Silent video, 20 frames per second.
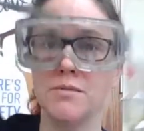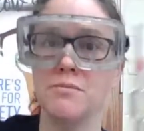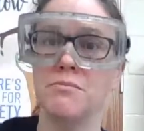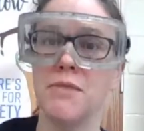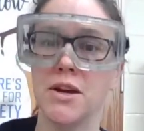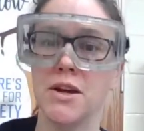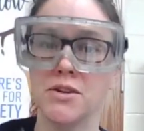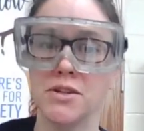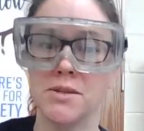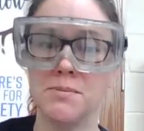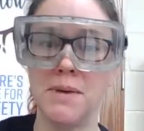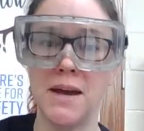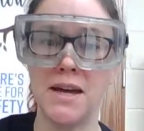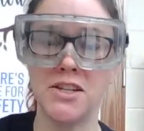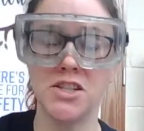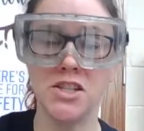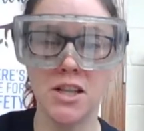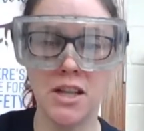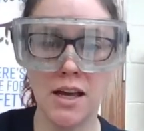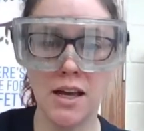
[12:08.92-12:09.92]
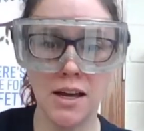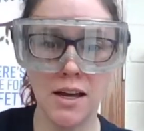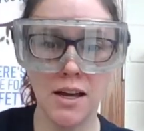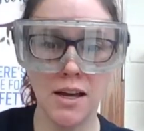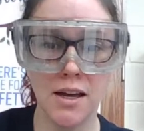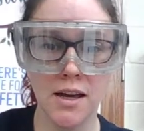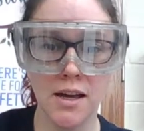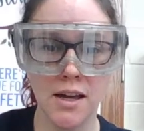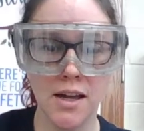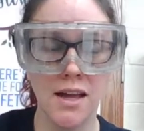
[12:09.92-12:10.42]
micro
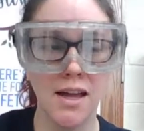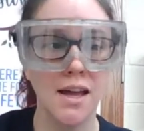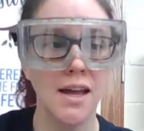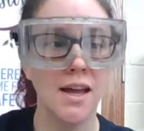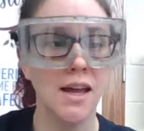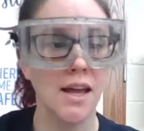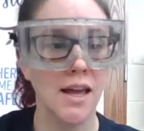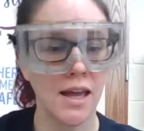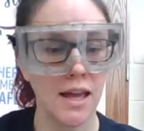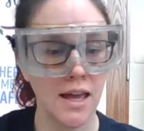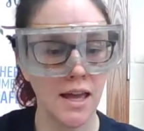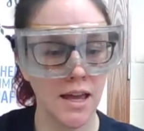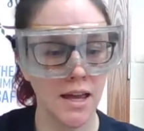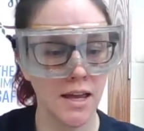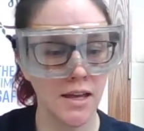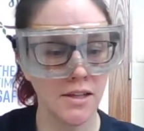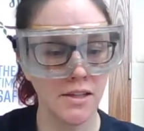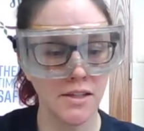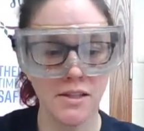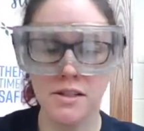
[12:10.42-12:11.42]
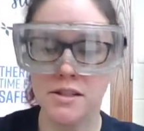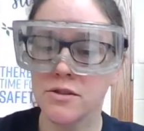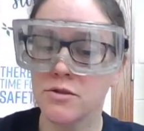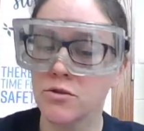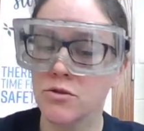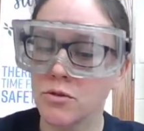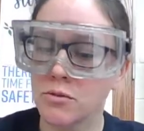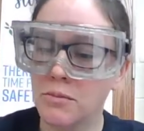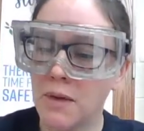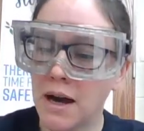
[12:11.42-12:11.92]
spatula, and
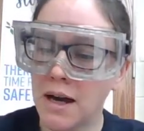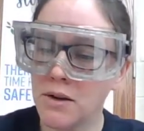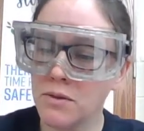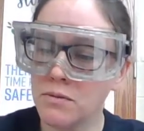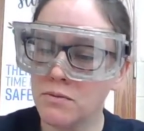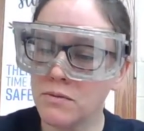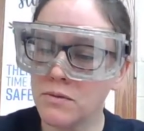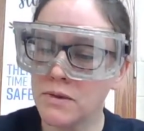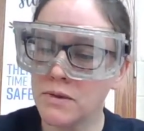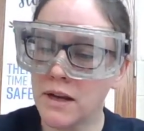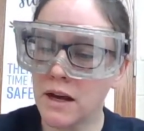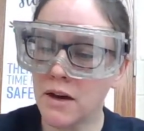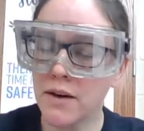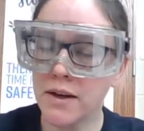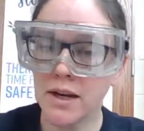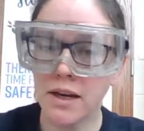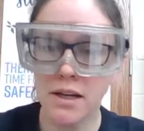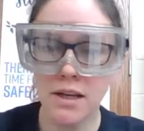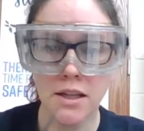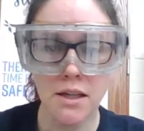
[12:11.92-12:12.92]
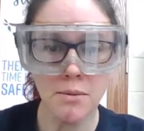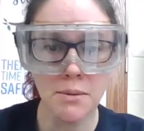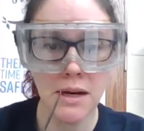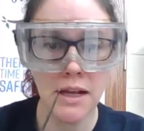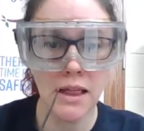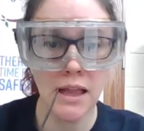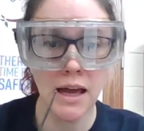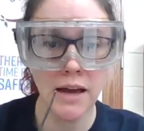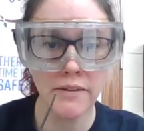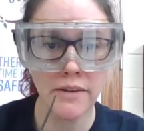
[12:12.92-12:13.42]
ooh, mine, now I got a little bit
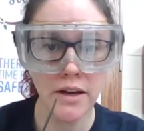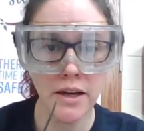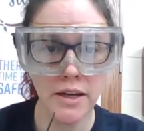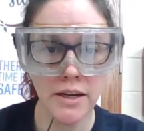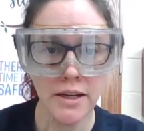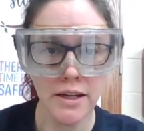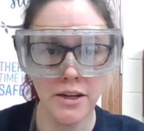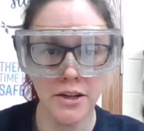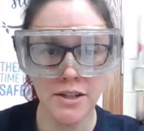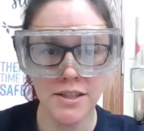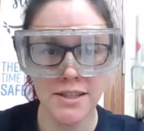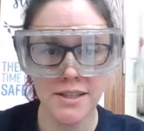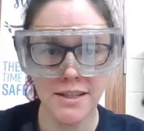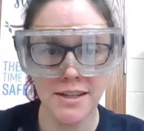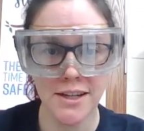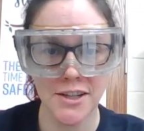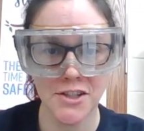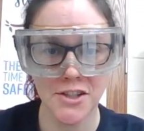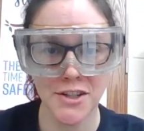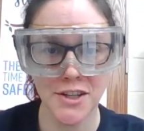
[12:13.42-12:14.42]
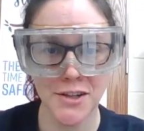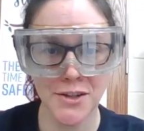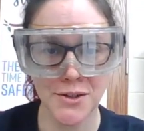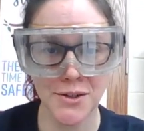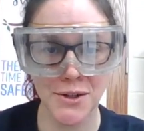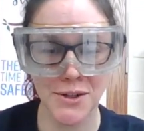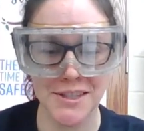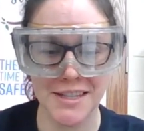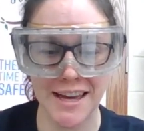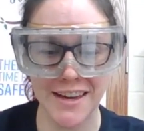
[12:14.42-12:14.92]
of lava on here because I didn't actually let it
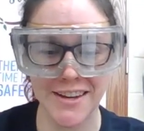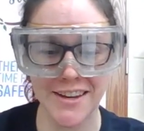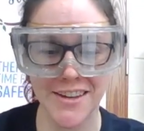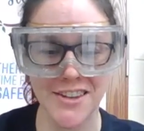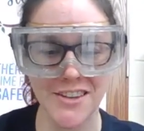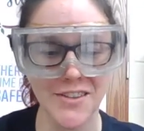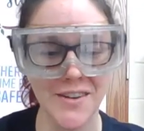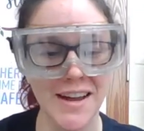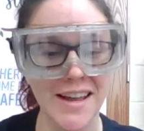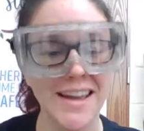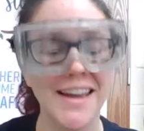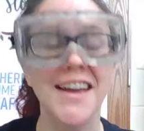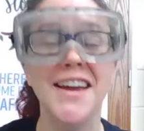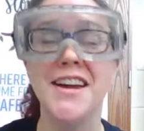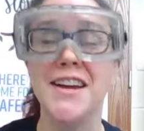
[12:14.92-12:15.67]
cool down all the way.